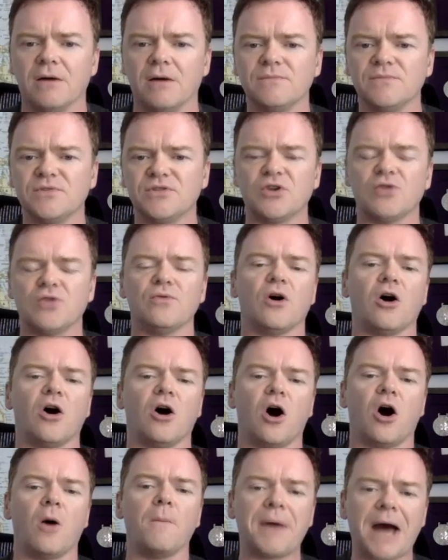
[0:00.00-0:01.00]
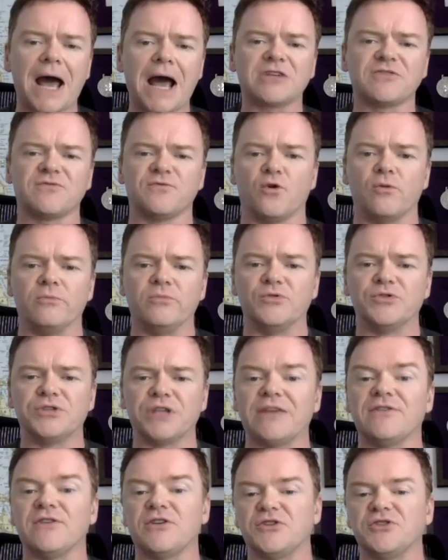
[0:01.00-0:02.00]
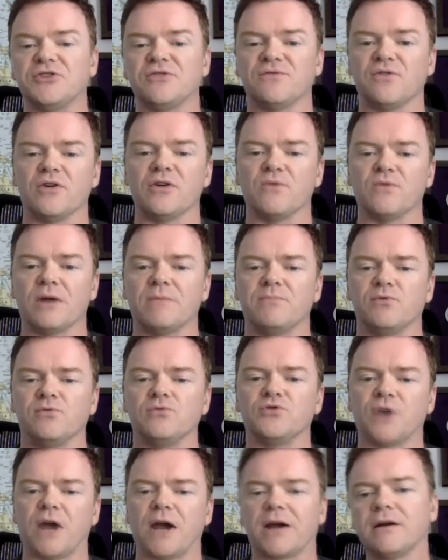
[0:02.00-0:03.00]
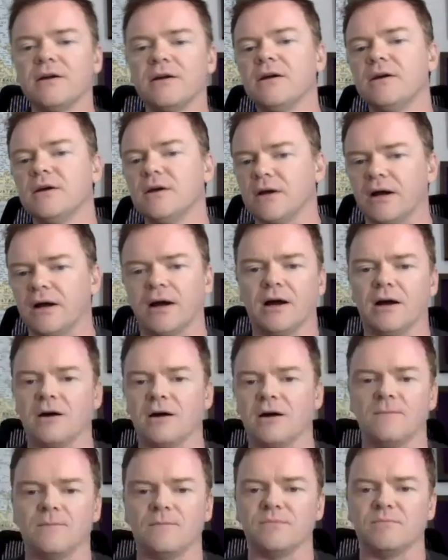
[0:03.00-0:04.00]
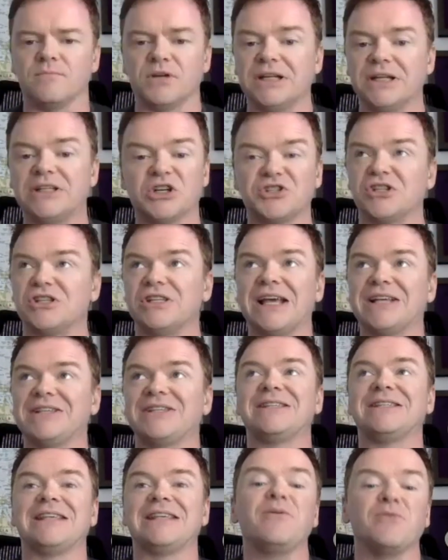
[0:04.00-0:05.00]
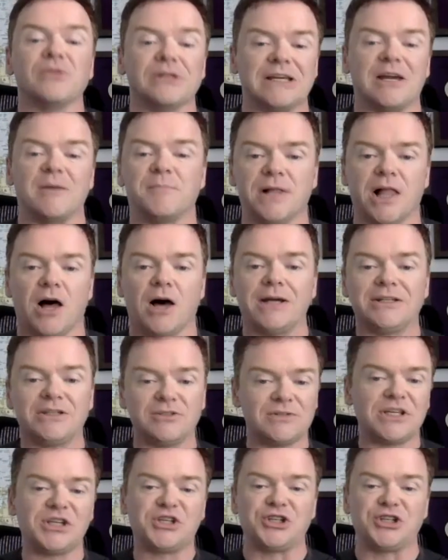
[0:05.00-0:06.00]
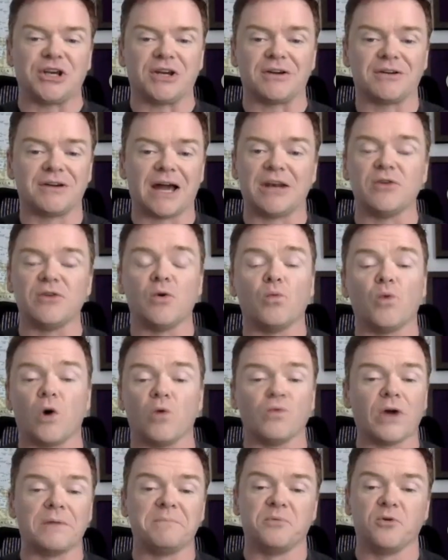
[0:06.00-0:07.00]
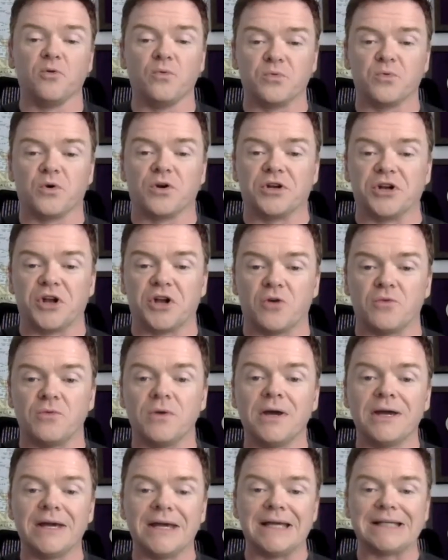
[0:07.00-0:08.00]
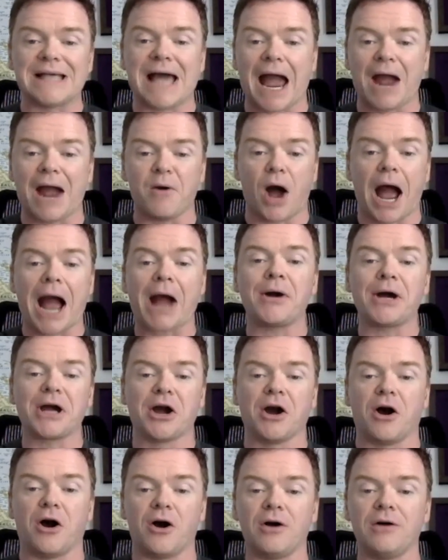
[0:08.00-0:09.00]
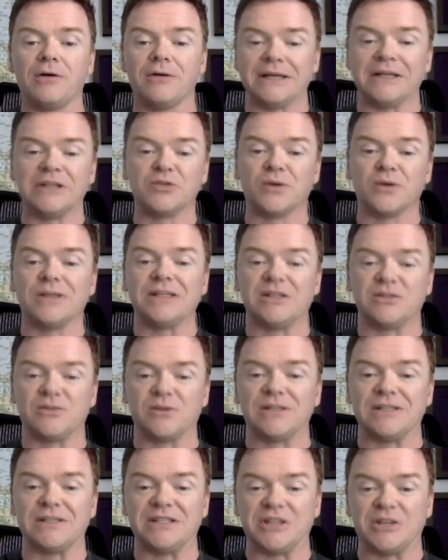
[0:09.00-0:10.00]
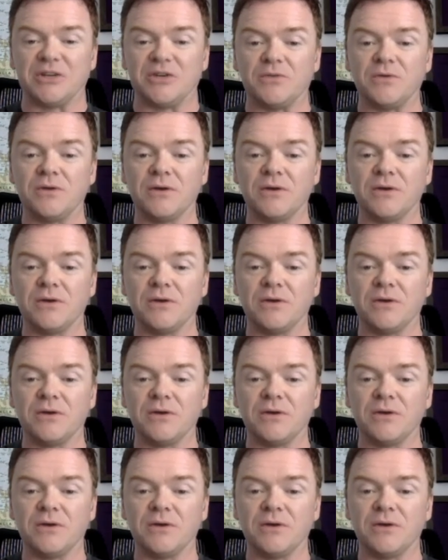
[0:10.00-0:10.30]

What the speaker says: So on past form, you would say this is a very Red Bull track, but it doesn't necessarily apply to this year. And what Red Bull would want to know is how our car in 2022